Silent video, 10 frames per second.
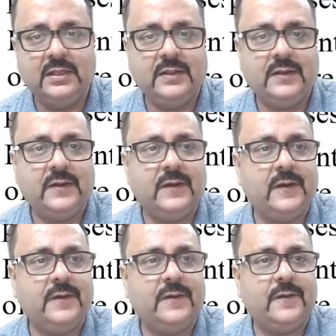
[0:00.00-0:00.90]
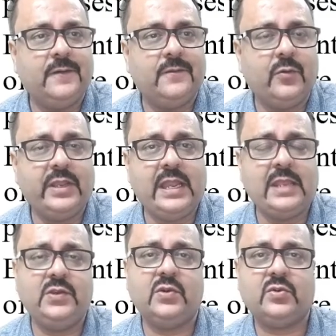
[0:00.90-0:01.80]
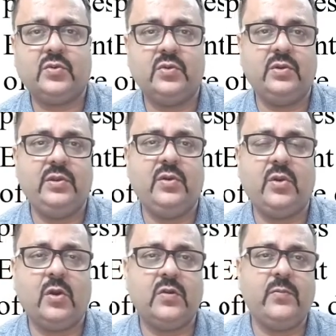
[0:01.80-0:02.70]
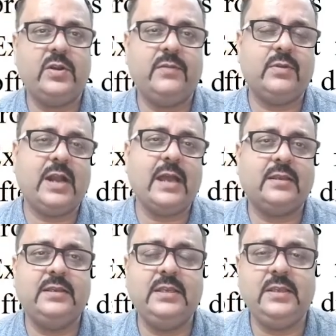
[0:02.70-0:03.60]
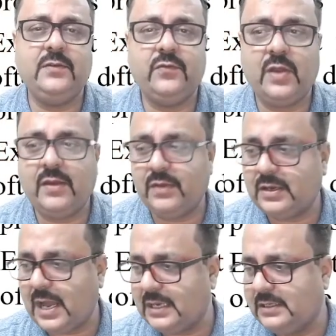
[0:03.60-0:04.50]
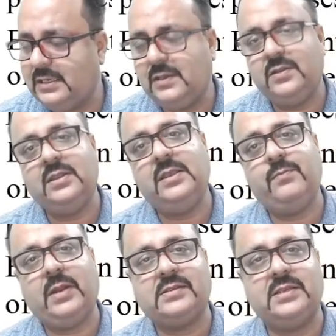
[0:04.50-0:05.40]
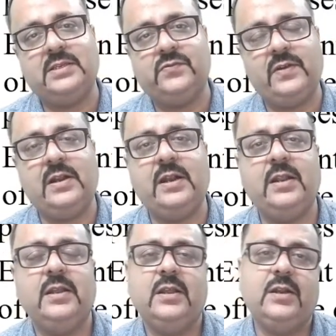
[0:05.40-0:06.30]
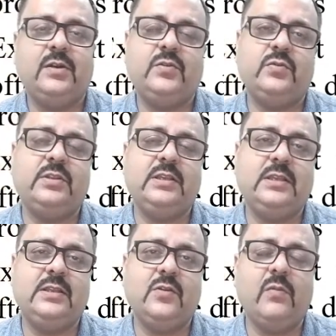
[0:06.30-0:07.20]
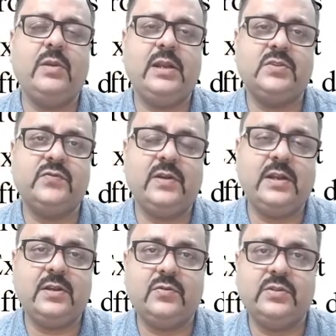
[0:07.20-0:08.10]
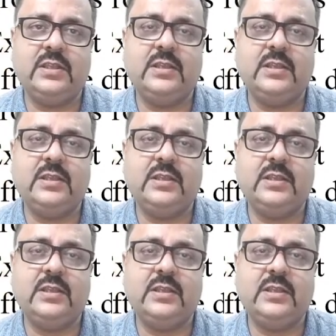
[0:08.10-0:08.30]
Okay, and your automotive car key, if you have a car key, the plastic is welded to the, normally it is welded to the